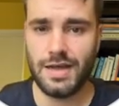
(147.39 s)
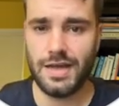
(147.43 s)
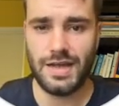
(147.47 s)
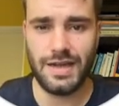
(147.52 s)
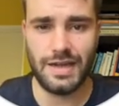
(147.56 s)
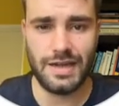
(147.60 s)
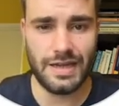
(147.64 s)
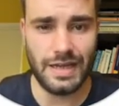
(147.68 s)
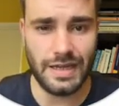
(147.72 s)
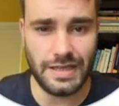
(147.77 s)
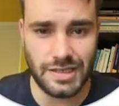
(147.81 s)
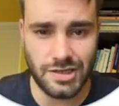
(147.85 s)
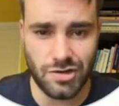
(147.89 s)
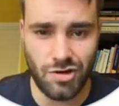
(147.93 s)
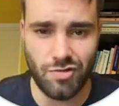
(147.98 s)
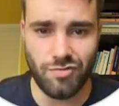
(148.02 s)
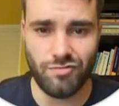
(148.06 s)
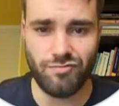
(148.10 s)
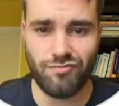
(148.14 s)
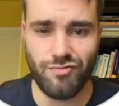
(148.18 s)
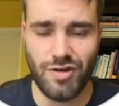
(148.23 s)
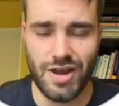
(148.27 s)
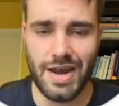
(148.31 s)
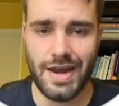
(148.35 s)
It's
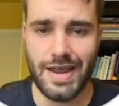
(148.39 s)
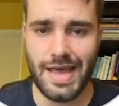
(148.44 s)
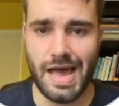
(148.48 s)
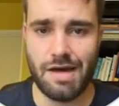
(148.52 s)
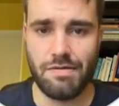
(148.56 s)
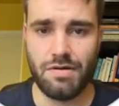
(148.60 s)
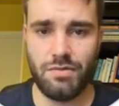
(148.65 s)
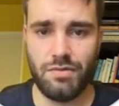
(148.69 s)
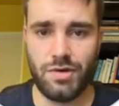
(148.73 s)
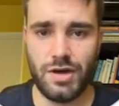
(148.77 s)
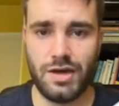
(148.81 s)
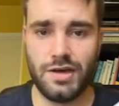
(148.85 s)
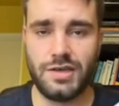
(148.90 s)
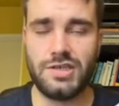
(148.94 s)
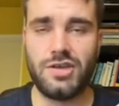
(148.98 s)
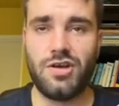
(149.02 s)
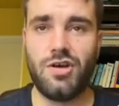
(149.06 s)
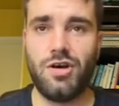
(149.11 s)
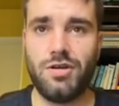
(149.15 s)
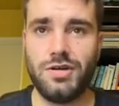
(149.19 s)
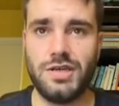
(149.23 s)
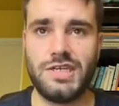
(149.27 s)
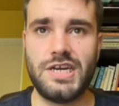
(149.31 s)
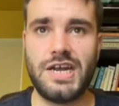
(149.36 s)
not really how it works.
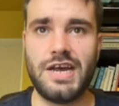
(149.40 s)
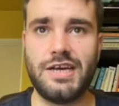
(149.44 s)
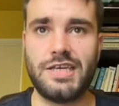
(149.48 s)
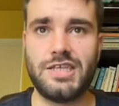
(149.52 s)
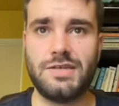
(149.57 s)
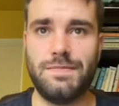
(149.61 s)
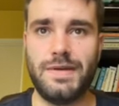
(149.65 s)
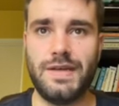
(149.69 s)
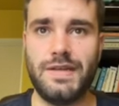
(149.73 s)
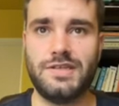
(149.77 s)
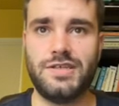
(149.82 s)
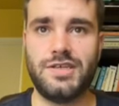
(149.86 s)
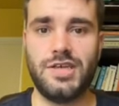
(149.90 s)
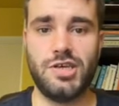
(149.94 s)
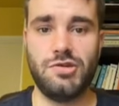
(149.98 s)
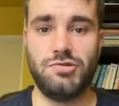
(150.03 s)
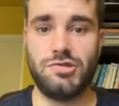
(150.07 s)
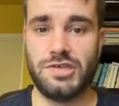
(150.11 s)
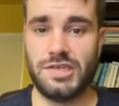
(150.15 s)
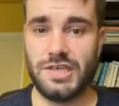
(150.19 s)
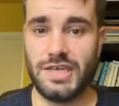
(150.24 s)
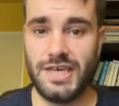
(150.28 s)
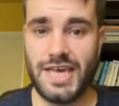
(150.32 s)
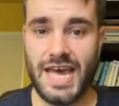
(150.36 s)
Context means that you
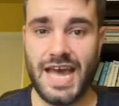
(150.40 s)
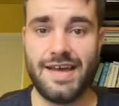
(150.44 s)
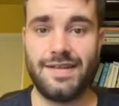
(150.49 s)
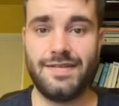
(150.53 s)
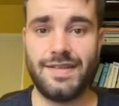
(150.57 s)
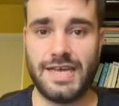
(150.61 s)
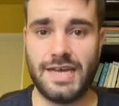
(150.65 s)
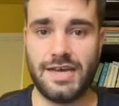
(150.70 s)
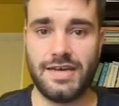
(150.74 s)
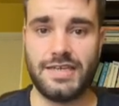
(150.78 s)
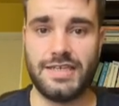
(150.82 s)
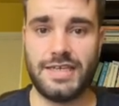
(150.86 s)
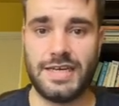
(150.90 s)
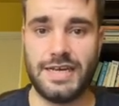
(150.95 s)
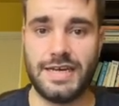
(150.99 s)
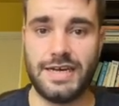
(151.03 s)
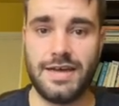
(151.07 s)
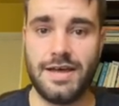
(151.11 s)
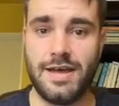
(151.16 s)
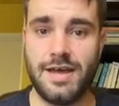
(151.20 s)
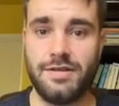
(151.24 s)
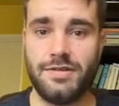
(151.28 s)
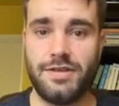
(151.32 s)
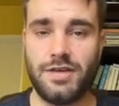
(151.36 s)
just get the idea
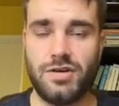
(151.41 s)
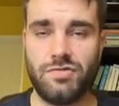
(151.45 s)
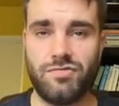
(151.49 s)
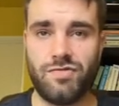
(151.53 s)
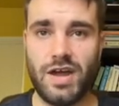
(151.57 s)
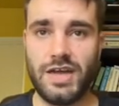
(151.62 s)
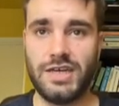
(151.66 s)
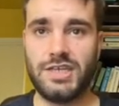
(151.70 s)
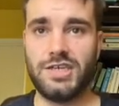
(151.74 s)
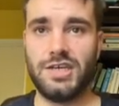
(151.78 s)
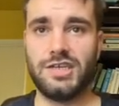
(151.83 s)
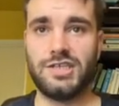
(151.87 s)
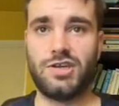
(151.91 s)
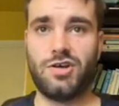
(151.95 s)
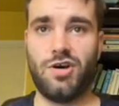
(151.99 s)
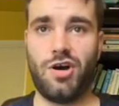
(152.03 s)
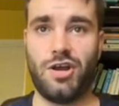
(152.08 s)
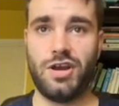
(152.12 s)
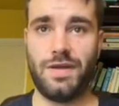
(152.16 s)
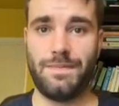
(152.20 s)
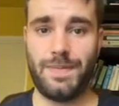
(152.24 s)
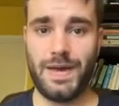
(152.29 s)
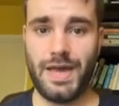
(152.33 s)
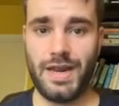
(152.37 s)
that a writer's got
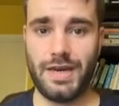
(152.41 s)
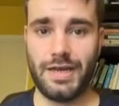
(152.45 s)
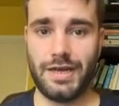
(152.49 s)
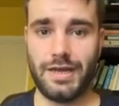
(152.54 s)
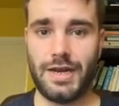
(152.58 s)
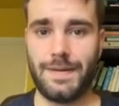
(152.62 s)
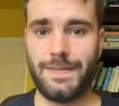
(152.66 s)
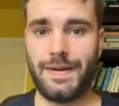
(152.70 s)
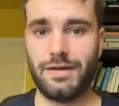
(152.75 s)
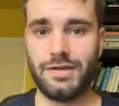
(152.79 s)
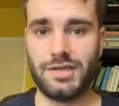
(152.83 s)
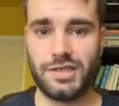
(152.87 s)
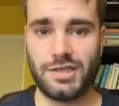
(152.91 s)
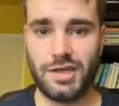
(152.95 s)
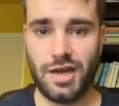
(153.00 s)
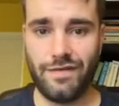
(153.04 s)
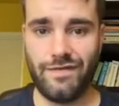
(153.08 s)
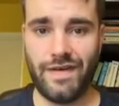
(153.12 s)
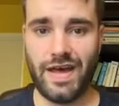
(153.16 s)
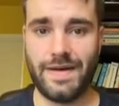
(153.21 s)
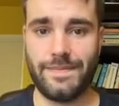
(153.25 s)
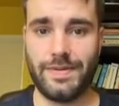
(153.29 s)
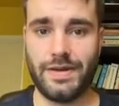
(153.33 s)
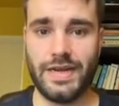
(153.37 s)
an opinion about
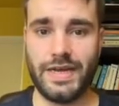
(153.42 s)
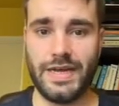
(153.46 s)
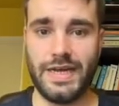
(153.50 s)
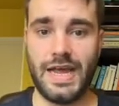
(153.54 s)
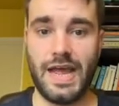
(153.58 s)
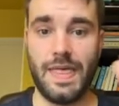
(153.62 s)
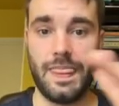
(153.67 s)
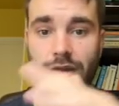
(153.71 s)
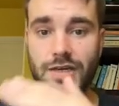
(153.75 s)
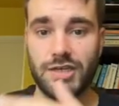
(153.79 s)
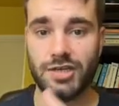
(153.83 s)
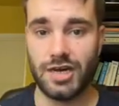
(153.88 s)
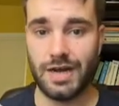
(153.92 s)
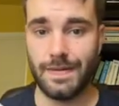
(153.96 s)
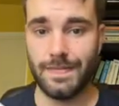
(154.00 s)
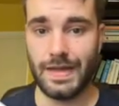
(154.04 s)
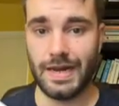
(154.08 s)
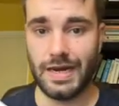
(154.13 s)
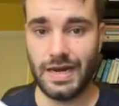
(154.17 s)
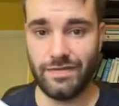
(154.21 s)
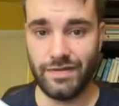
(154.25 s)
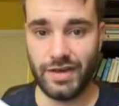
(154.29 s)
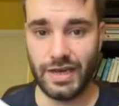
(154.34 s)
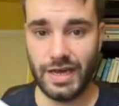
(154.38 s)
stuff happening in the time they're
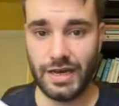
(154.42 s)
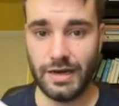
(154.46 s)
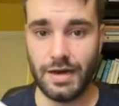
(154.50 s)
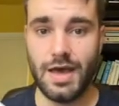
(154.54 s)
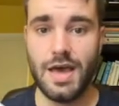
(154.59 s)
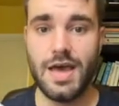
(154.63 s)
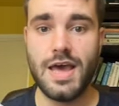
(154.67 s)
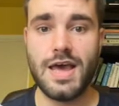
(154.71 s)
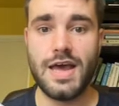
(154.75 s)
living in.